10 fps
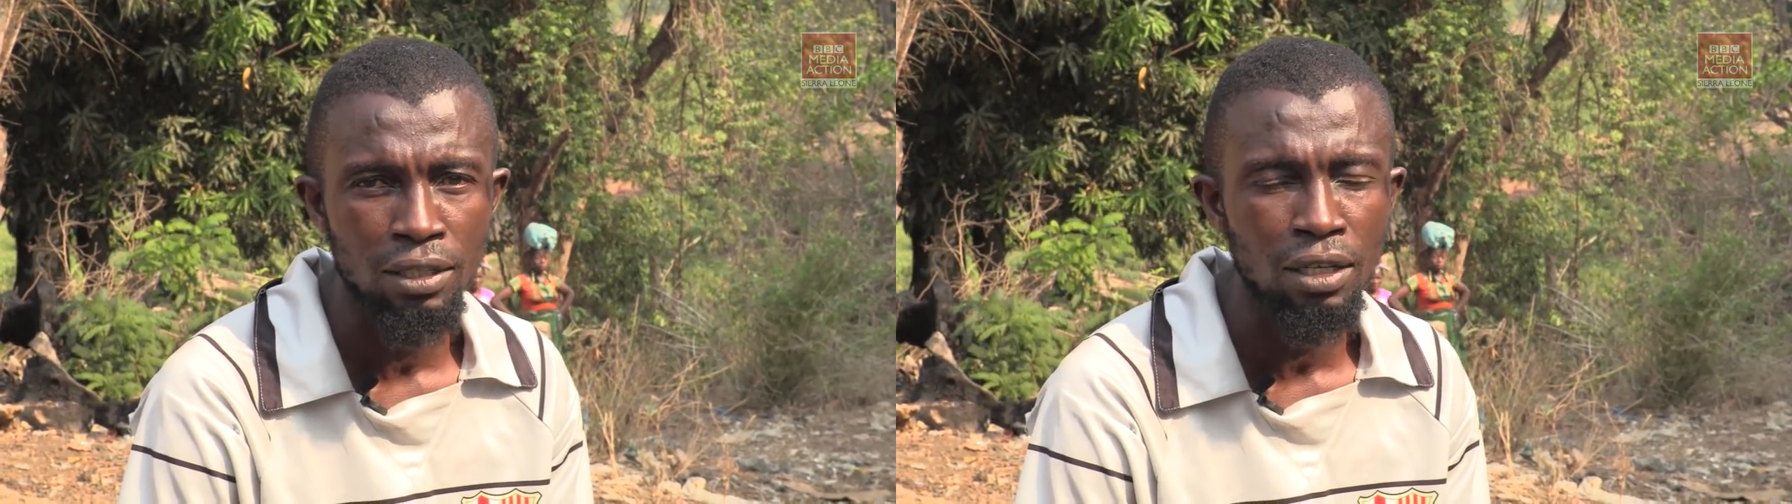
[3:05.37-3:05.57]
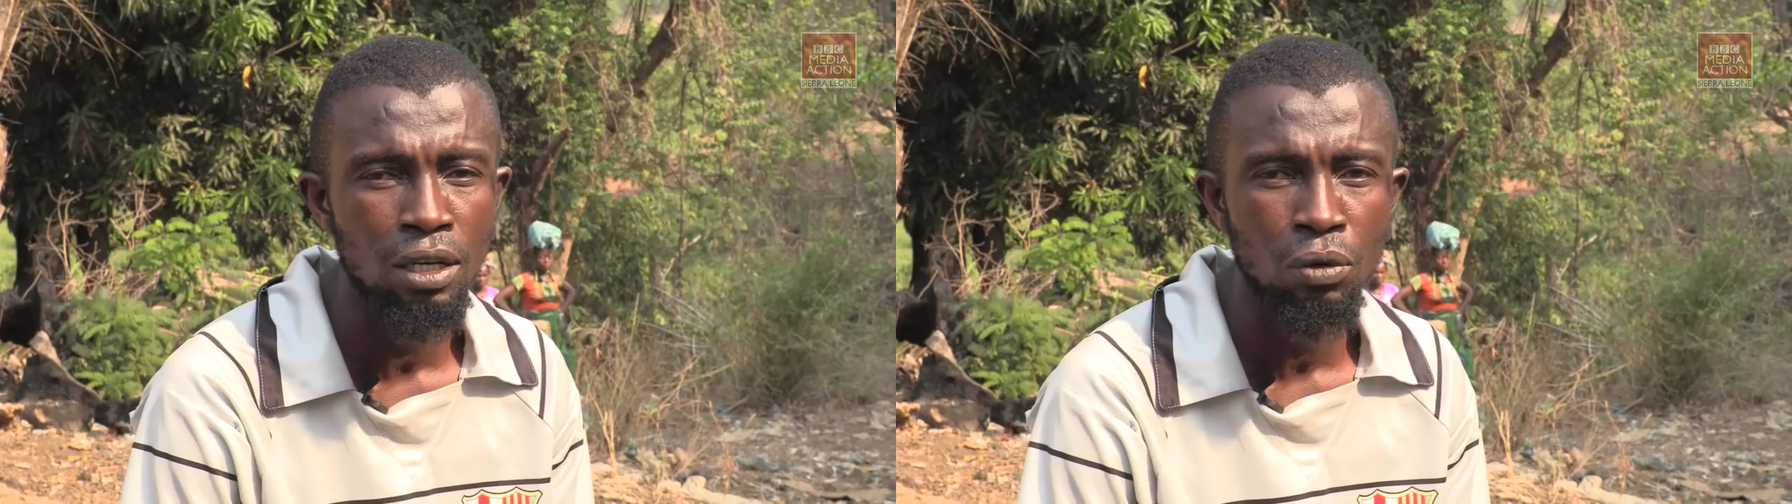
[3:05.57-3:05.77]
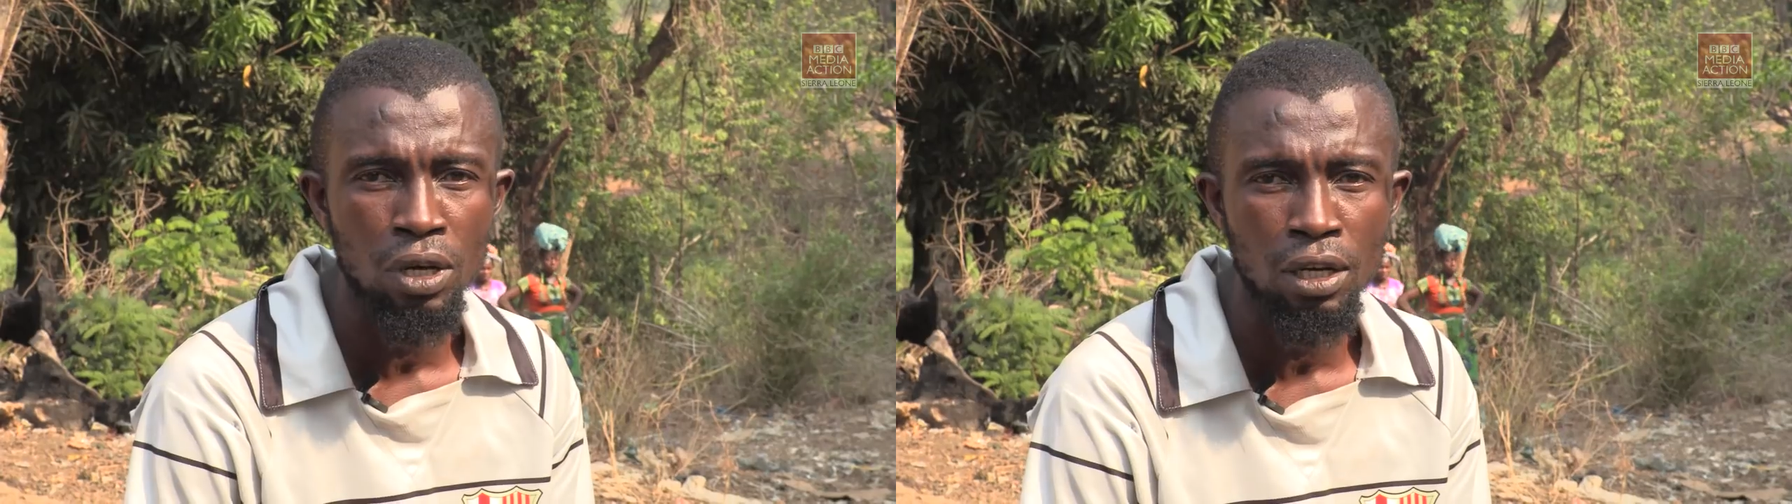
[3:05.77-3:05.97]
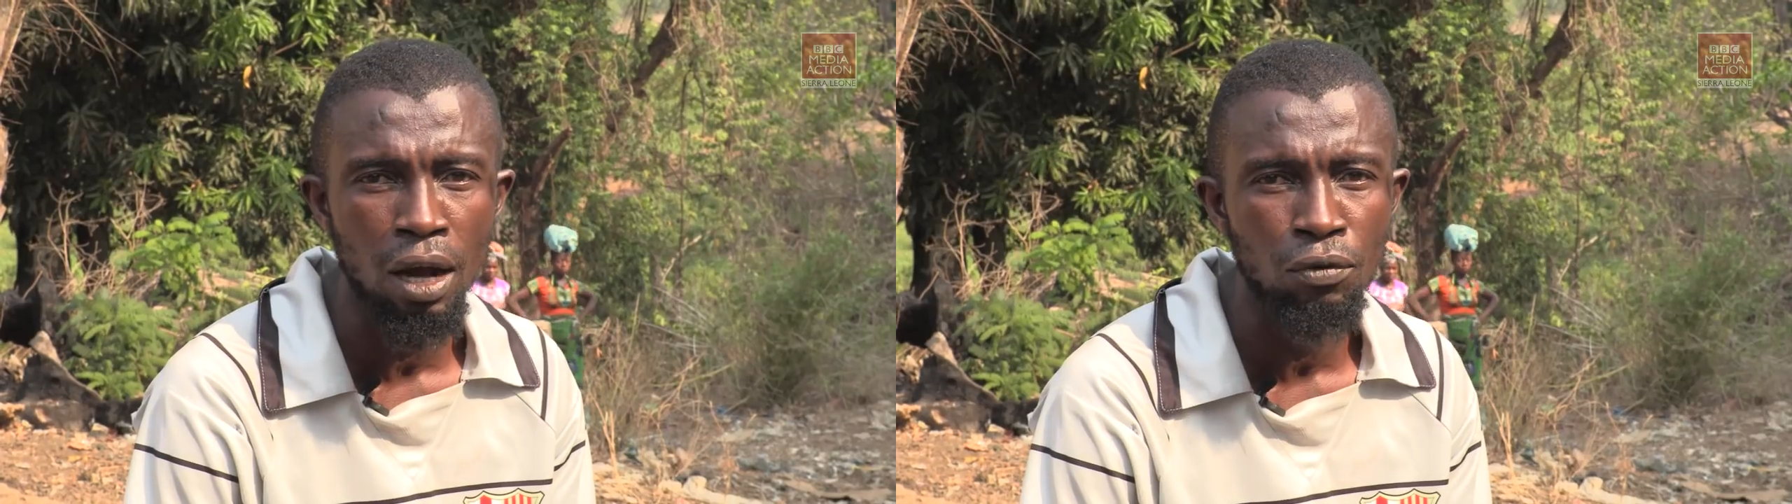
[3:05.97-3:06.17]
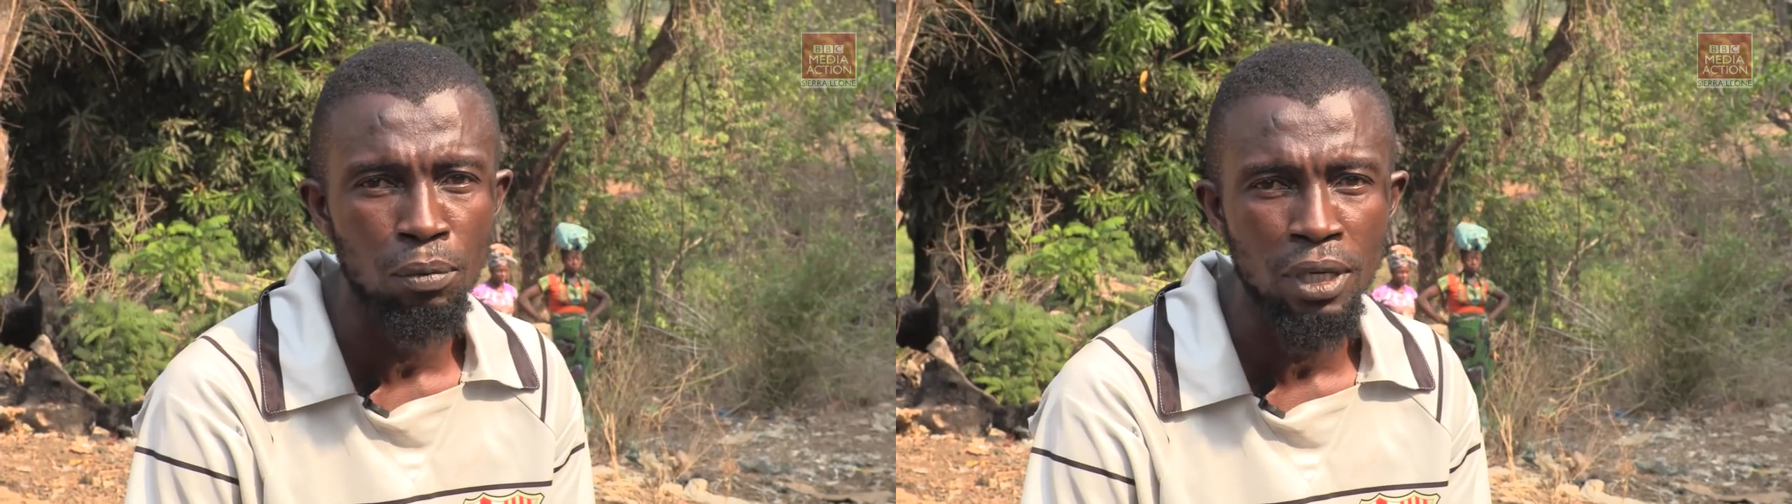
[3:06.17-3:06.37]
I say, quick
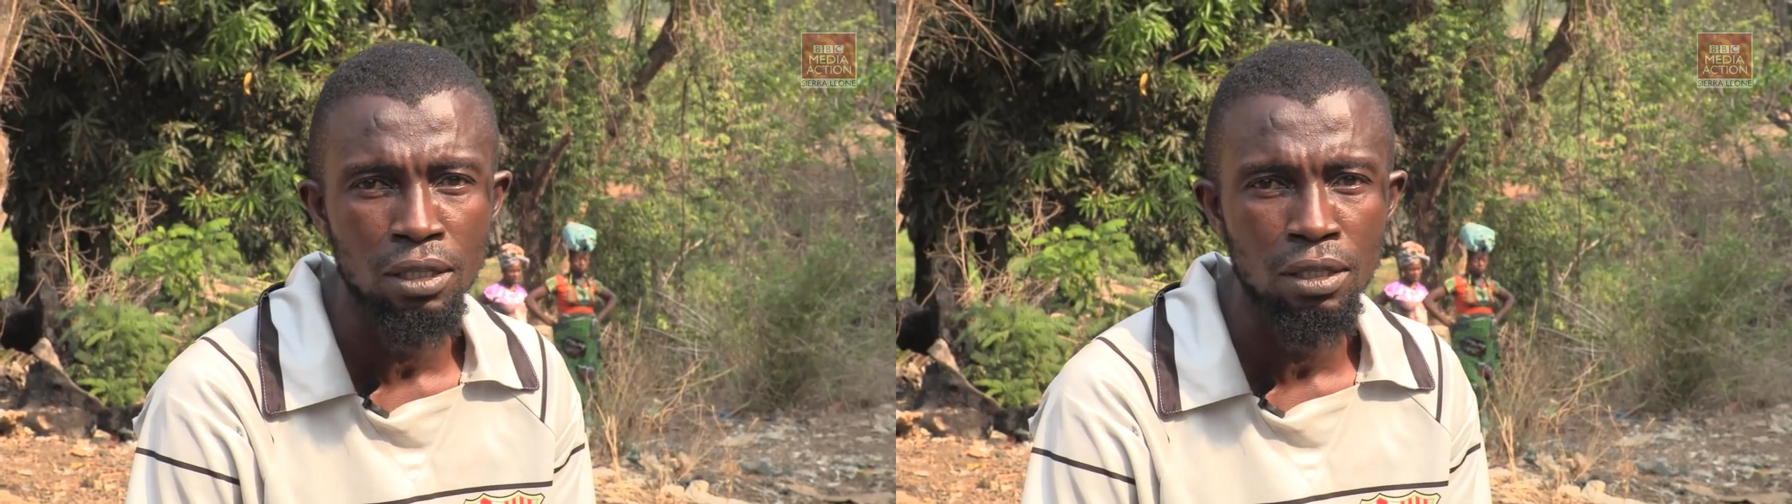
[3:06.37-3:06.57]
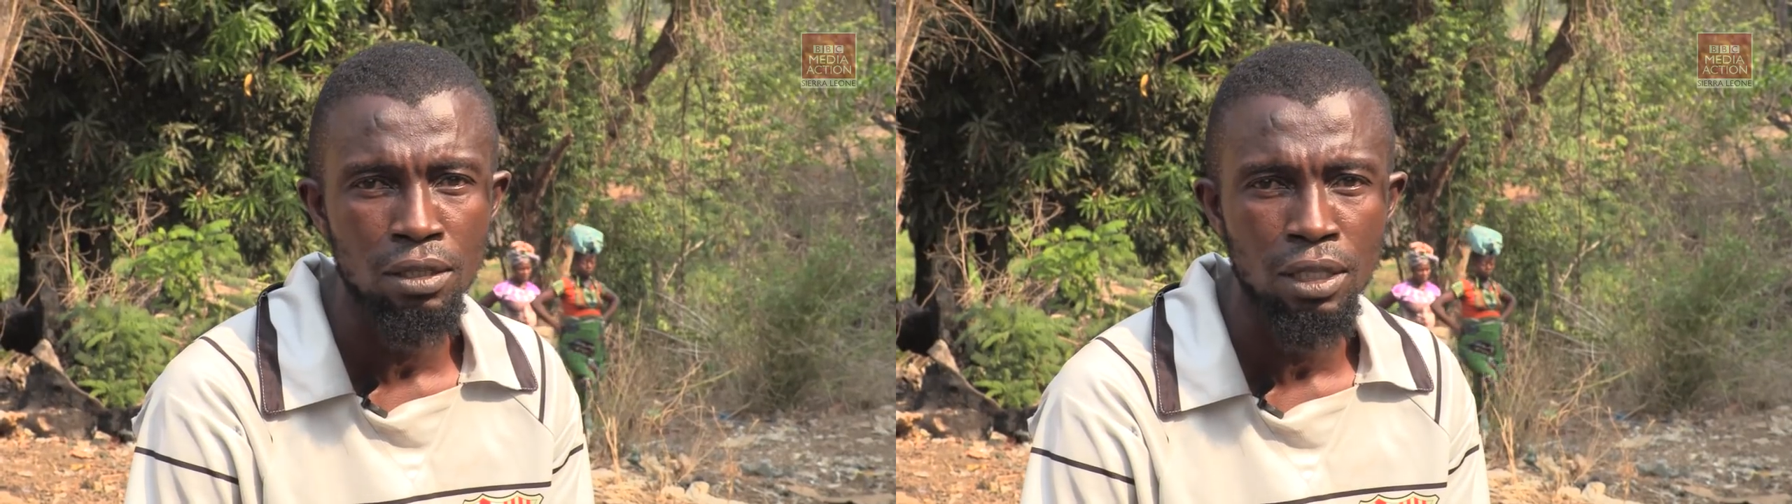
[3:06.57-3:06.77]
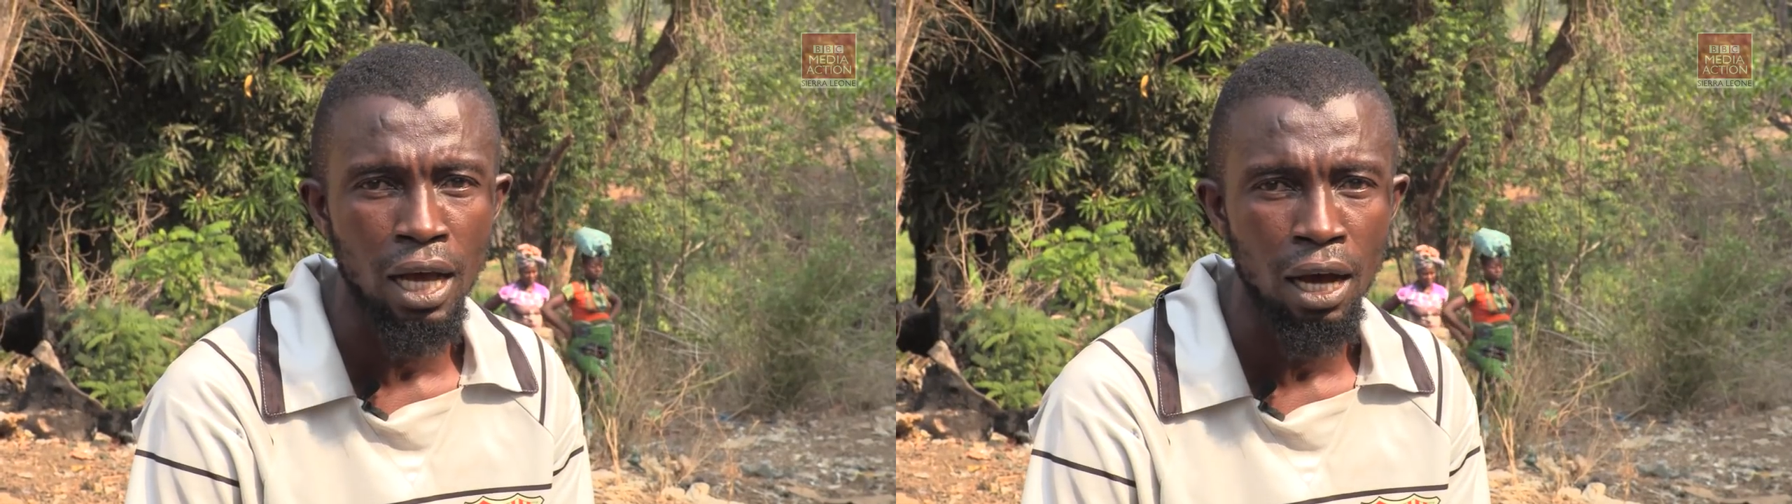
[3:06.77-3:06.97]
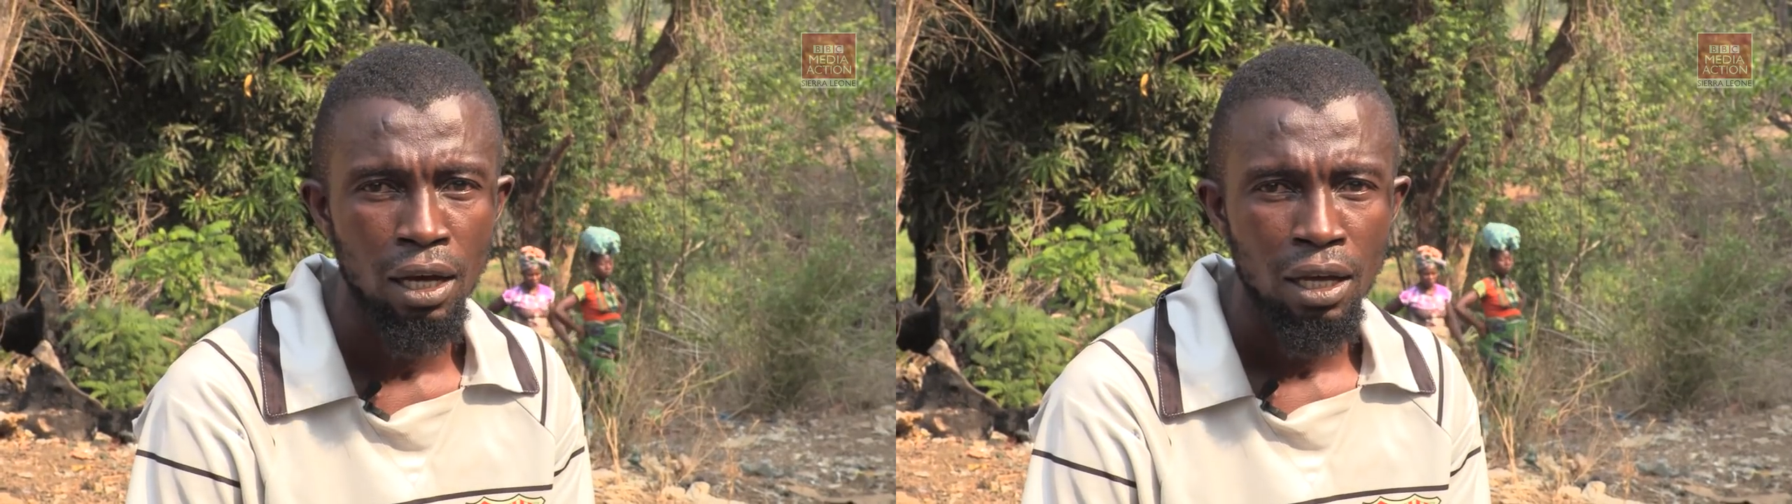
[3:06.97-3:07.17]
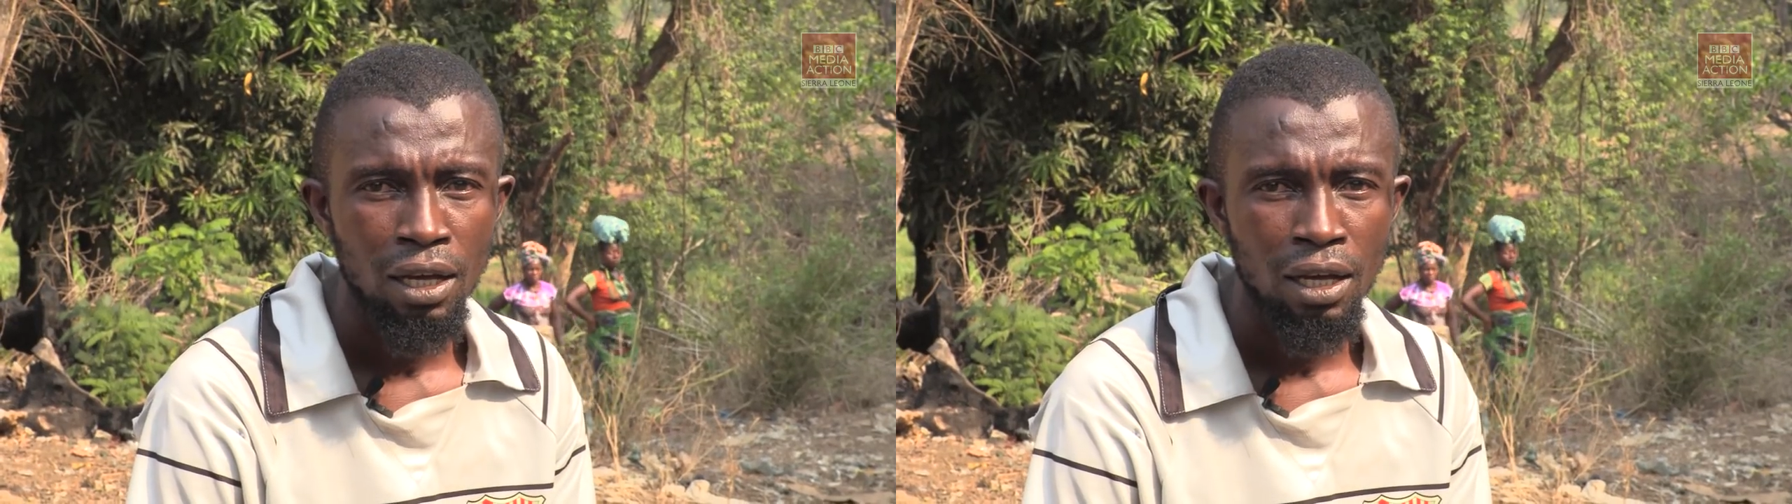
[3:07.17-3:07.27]
enough for make this tear.